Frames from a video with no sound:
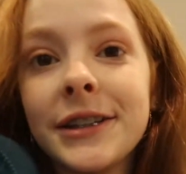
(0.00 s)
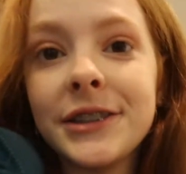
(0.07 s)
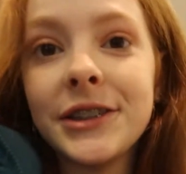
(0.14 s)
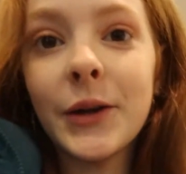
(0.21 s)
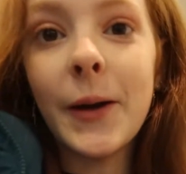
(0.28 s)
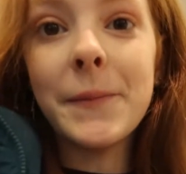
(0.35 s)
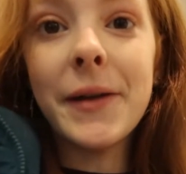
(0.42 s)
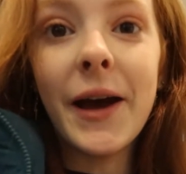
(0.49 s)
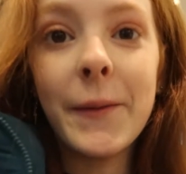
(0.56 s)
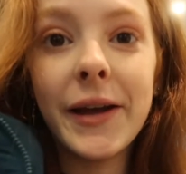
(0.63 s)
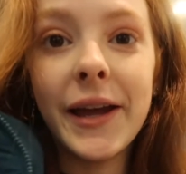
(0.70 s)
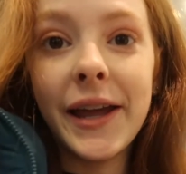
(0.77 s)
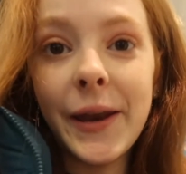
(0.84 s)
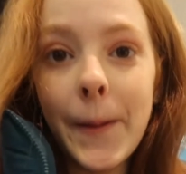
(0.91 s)
So I'm now
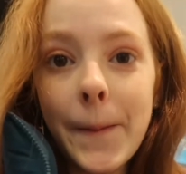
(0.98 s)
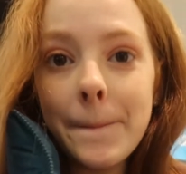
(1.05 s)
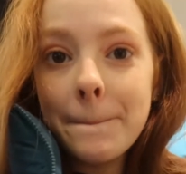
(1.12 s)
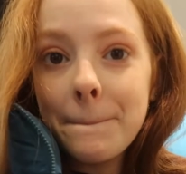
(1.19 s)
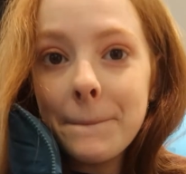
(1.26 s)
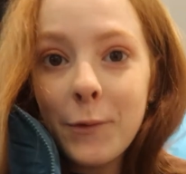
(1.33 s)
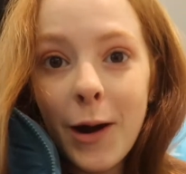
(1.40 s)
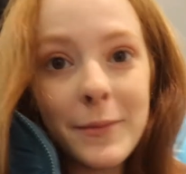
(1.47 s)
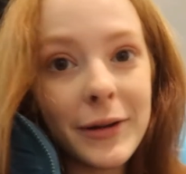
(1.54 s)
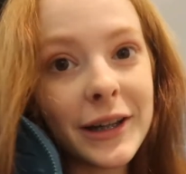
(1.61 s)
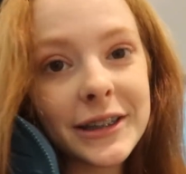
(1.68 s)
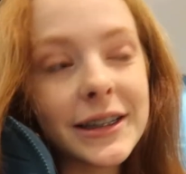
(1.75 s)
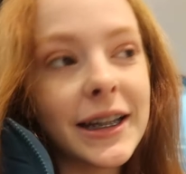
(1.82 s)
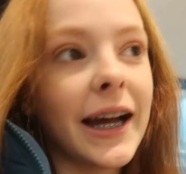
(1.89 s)
in
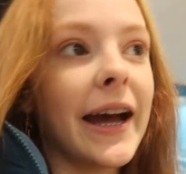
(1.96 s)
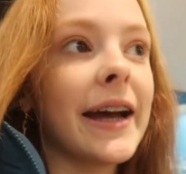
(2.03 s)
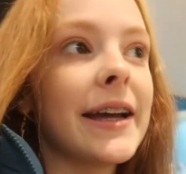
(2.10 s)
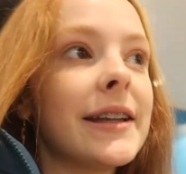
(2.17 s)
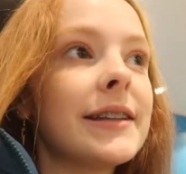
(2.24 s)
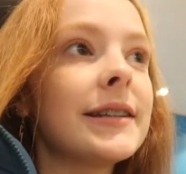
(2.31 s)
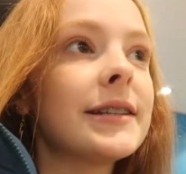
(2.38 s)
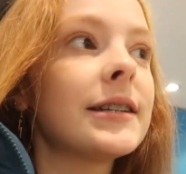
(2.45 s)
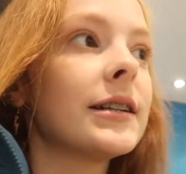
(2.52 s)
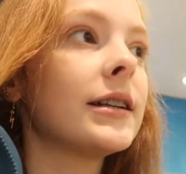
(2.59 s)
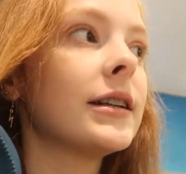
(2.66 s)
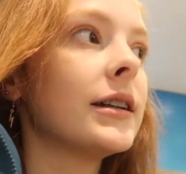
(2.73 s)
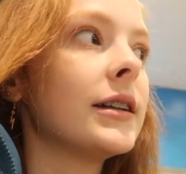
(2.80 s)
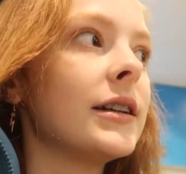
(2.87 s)
Primark, and
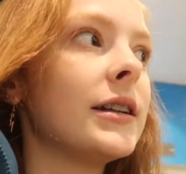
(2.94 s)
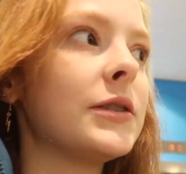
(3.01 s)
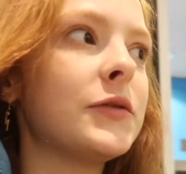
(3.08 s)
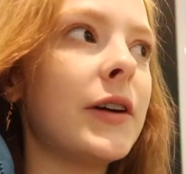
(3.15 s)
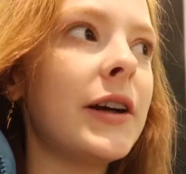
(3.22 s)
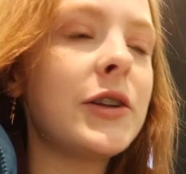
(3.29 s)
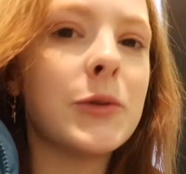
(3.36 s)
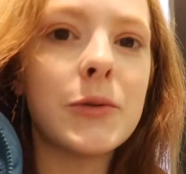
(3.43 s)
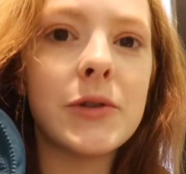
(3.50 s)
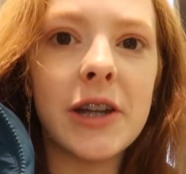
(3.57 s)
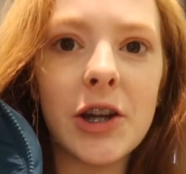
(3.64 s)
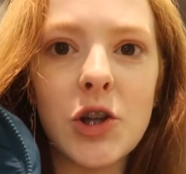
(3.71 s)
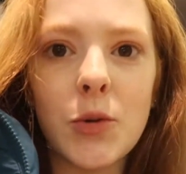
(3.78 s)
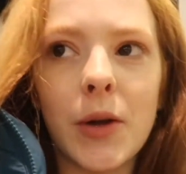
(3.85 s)
very
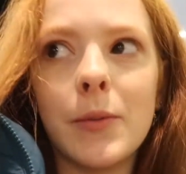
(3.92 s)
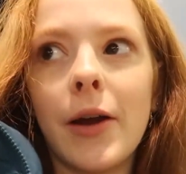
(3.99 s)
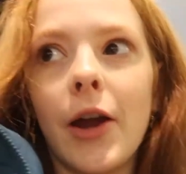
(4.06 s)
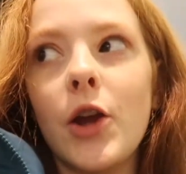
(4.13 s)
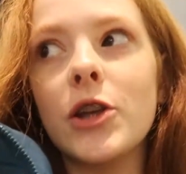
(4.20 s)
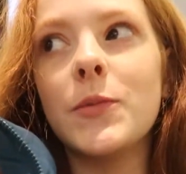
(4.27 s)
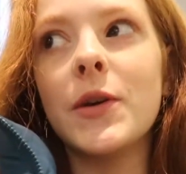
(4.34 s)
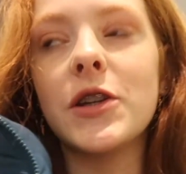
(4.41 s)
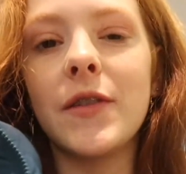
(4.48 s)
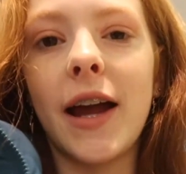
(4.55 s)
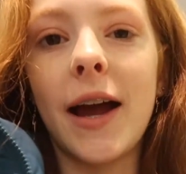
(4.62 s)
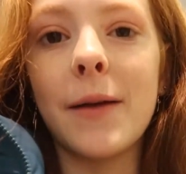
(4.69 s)
daunting shopping my own, especially with a